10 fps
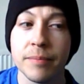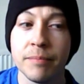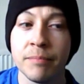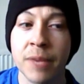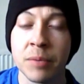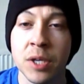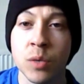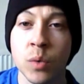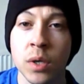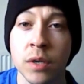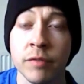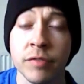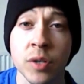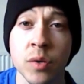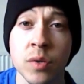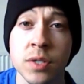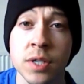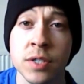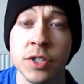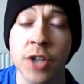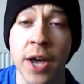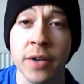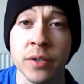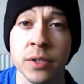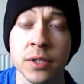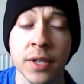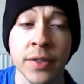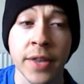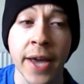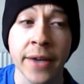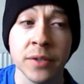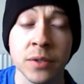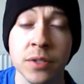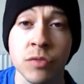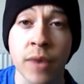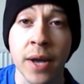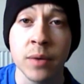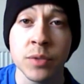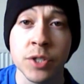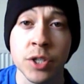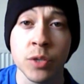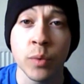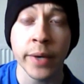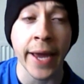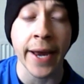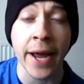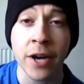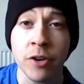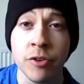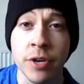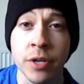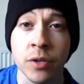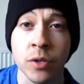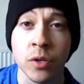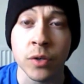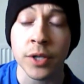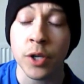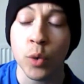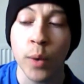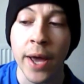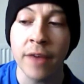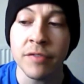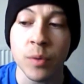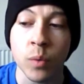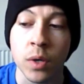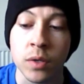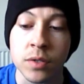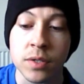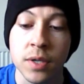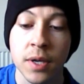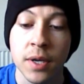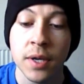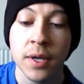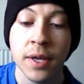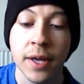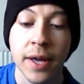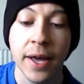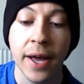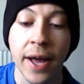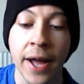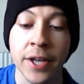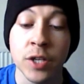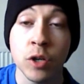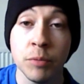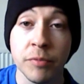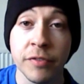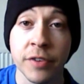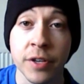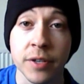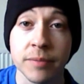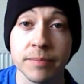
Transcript: maybe you were confused as a child and the adults around you were getting angry, or whatever it was, and you comfort